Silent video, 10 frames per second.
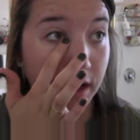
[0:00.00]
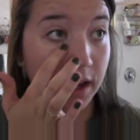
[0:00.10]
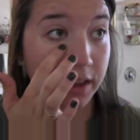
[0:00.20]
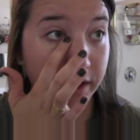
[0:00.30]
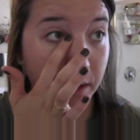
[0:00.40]

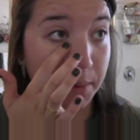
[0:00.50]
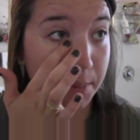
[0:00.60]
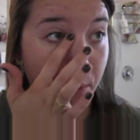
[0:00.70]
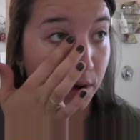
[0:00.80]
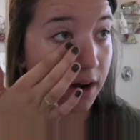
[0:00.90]
a little
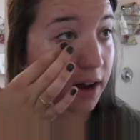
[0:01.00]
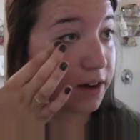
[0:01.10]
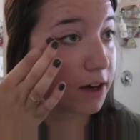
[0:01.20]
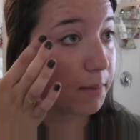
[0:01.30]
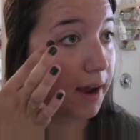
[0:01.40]
bit more
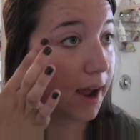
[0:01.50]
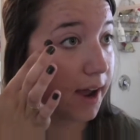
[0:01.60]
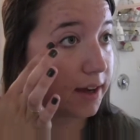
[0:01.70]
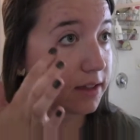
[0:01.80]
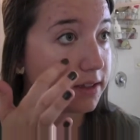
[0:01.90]
under my
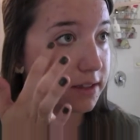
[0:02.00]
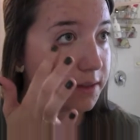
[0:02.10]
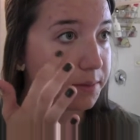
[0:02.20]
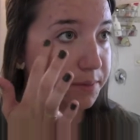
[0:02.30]
eyes.